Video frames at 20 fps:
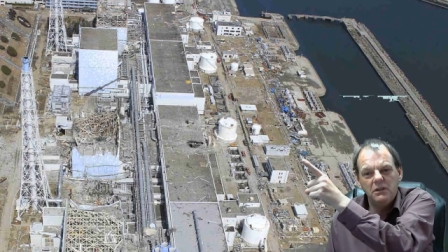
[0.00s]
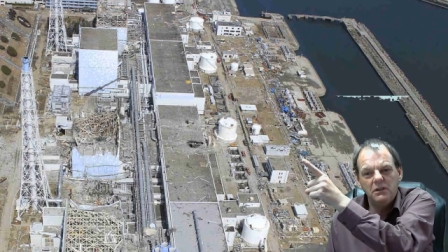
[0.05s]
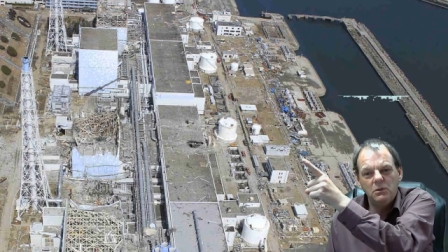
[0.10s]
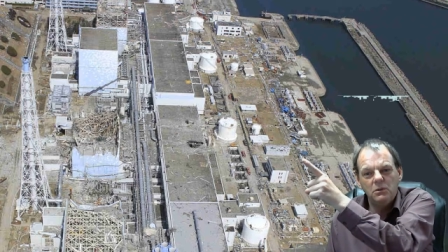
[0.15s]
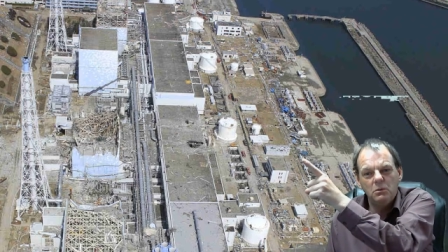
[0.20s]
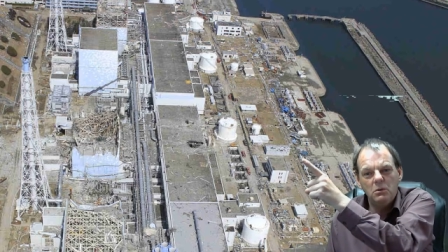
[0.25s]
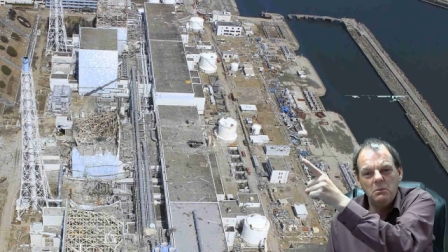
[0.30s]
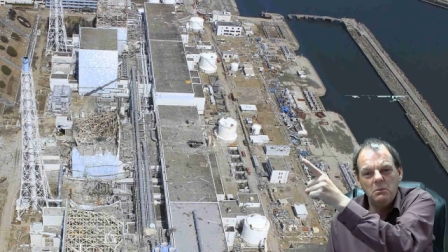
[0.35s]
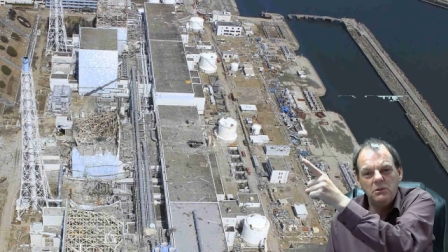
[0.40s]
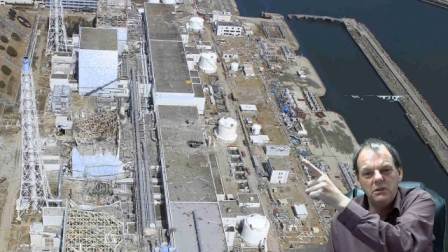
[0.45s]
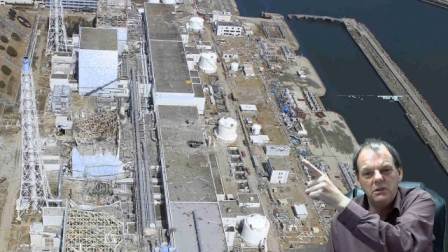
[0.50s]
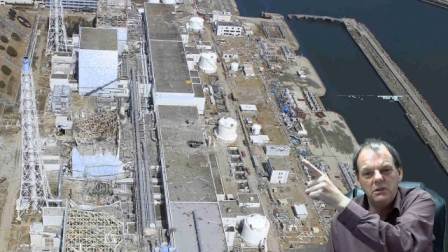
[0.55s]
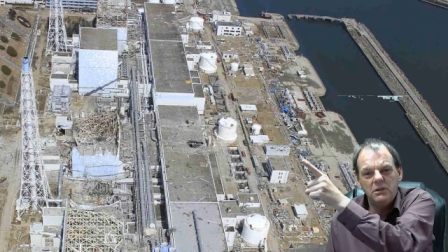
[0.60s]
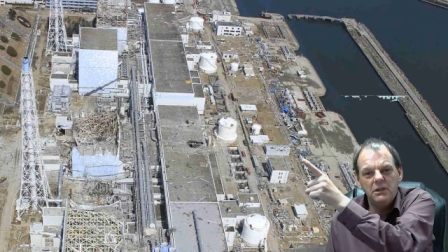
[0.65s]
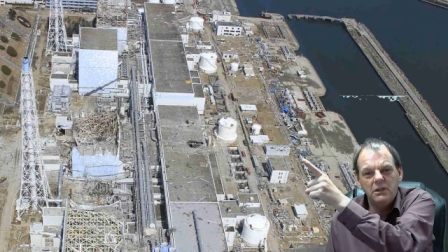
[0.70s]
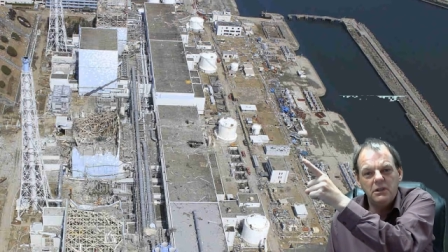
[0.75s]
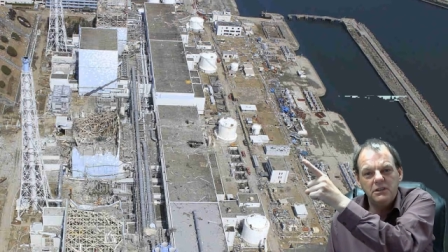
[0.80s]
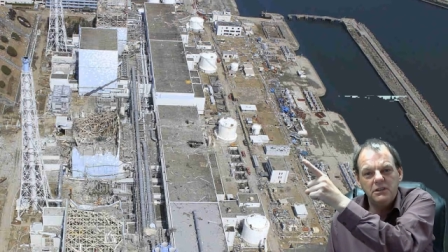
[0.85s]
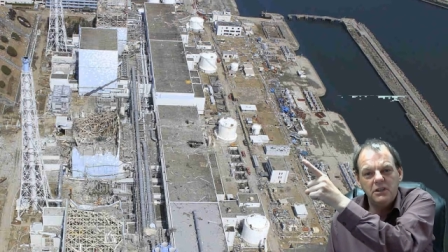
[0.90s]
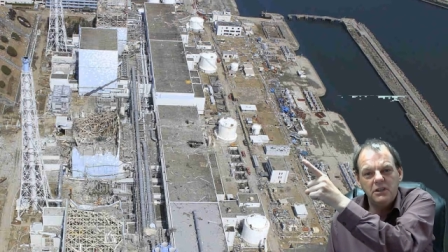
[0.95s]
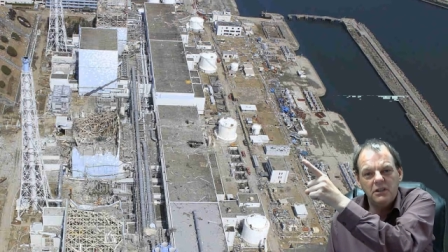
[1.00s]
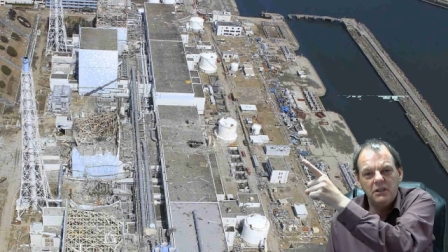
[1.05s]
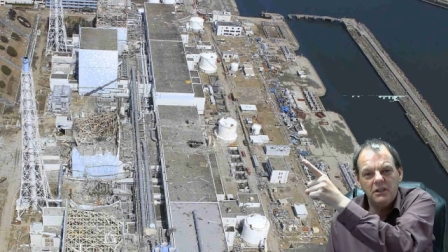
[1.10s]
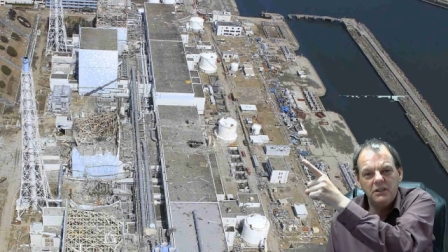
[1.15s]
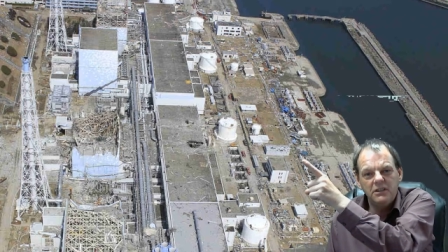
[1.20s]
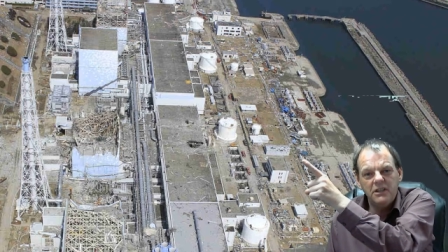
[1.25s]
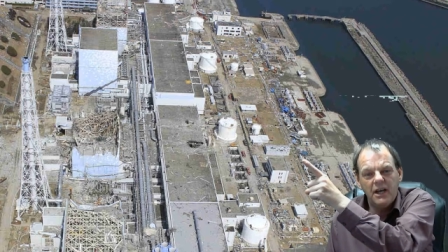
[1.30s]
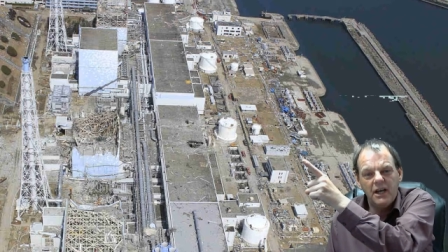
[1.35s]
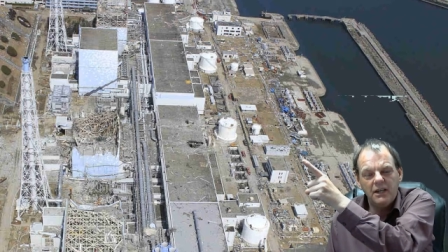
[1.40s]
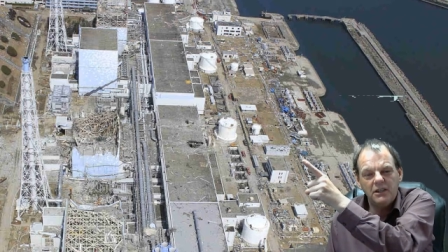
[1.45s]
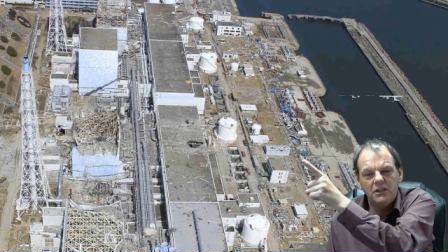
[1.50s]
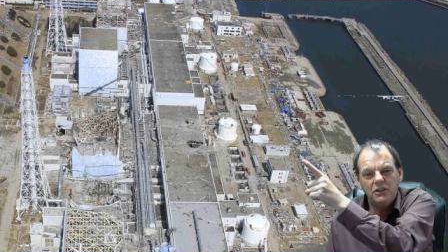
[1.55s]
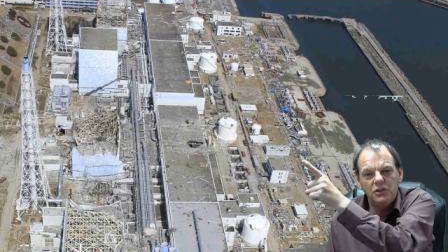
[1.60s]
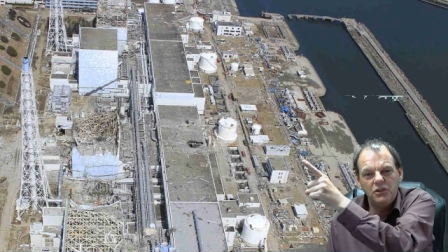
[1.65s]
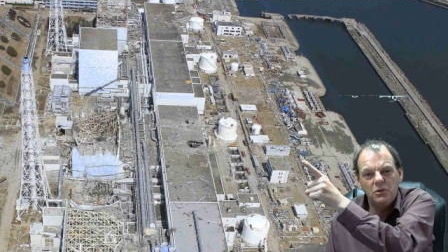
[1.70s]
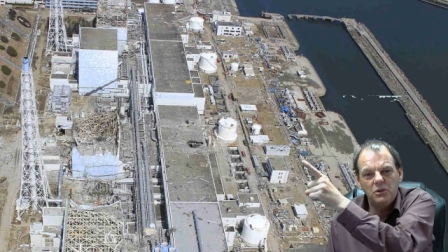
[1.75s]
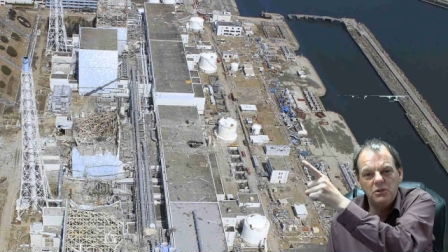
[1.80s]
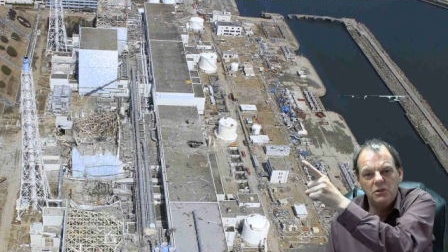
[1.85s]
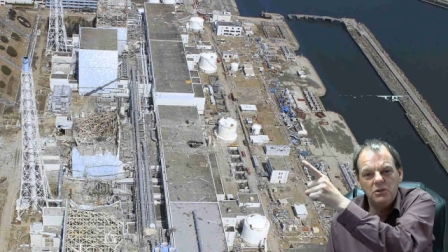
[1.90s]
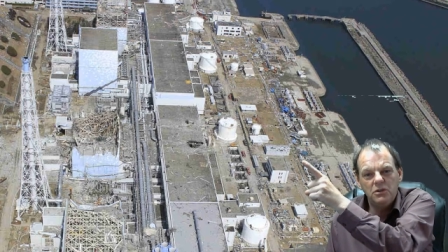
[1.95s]
the one with the still intact is
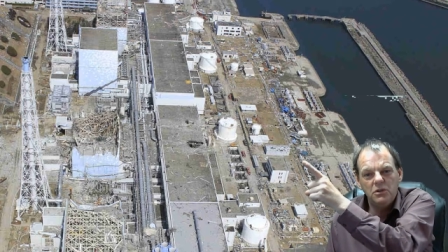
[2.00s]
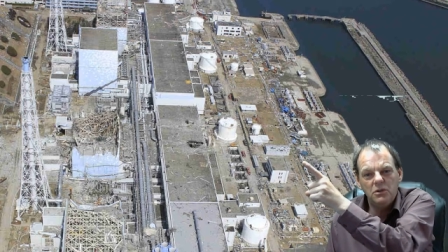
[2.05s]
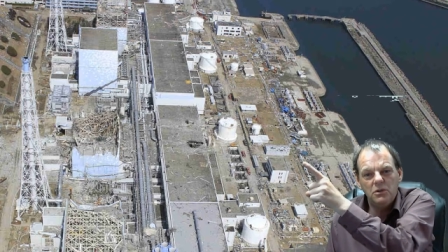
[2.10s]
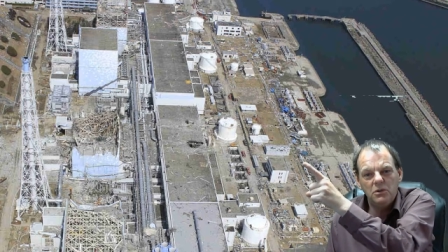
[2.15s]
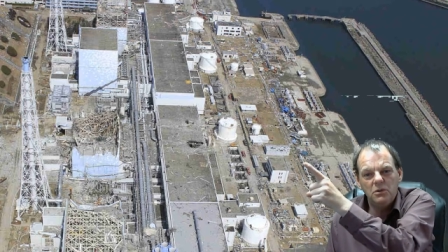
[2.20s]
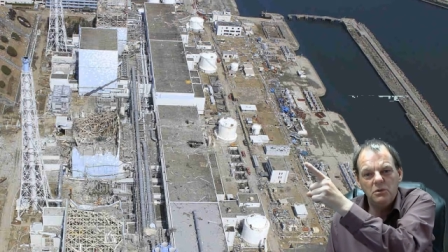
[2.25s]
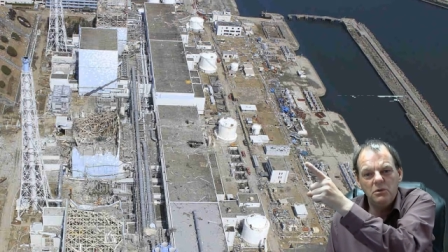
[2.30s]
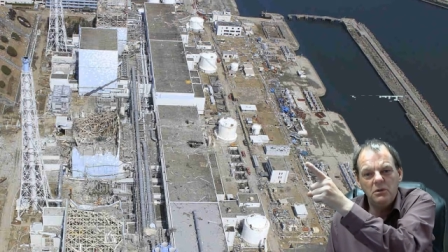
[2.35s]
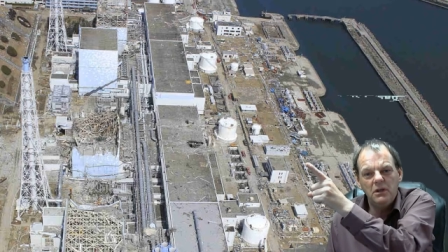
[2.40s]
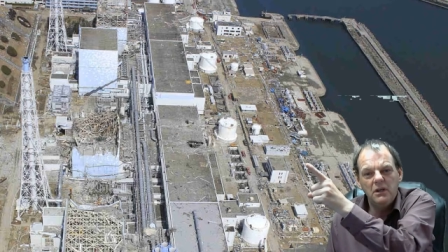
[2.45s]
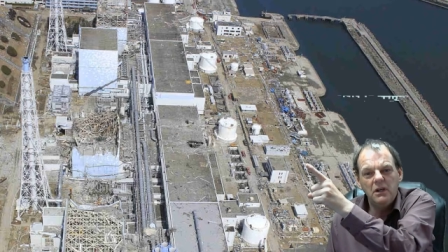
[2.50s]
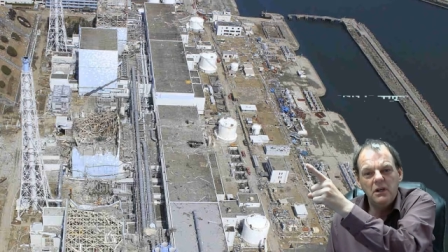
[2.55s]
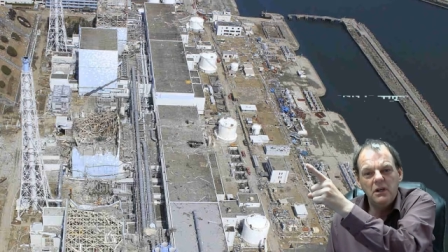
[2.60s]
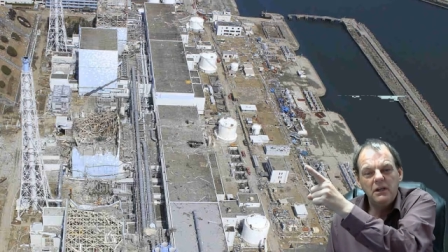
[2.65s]
unit 2